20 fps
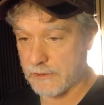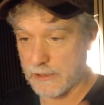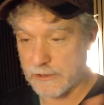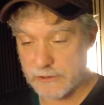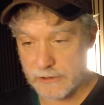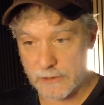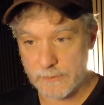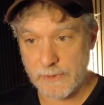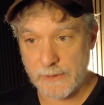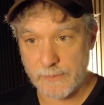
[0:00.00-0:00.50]
It
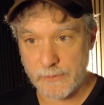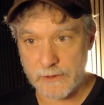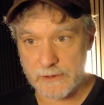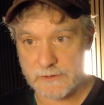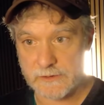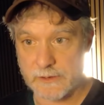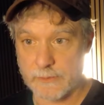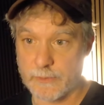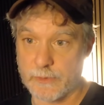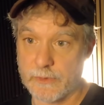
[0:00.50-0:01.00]
should be pretty
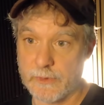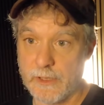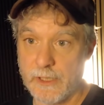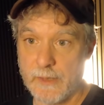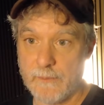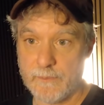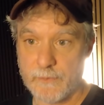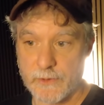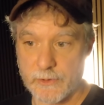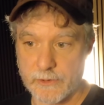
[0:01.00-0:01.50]
simple.
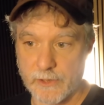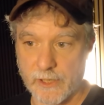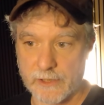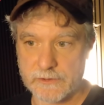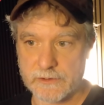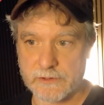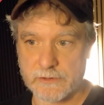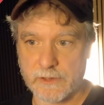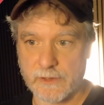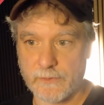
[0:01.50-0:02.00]
Their docs
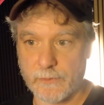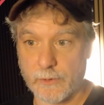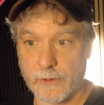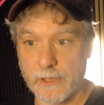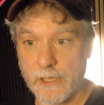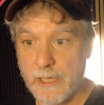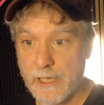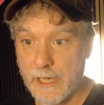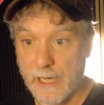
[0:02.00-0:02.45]
is straightforward.